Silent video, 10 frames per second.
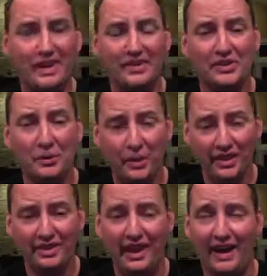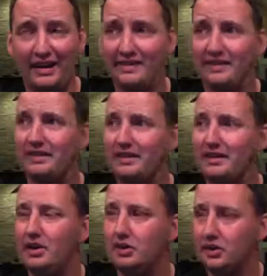so with that,
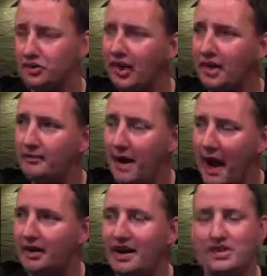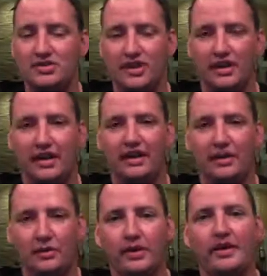there's a lot of backlash on the internet.
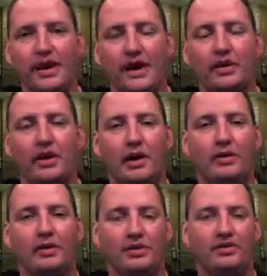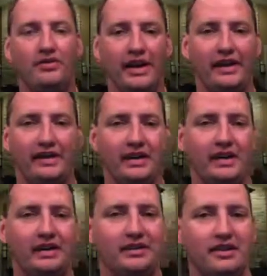Like, what the heck? Why are we doing this fake
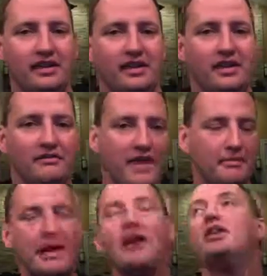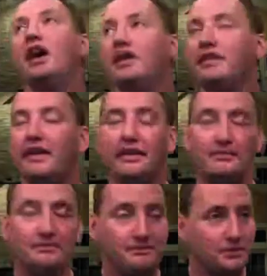Megalodon
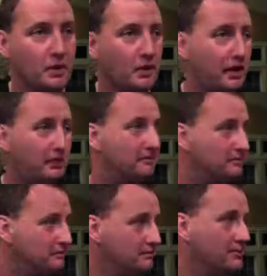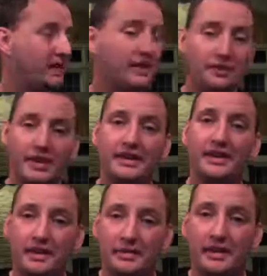thing? Well, guess what they
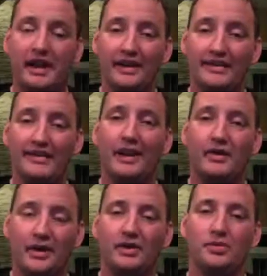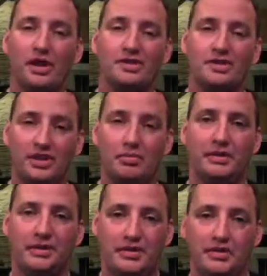did to me last night when I was watching the
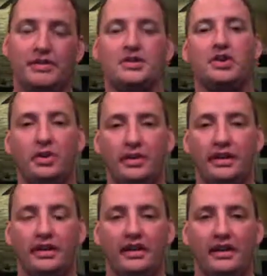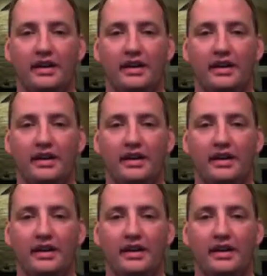opening show for Shark Week?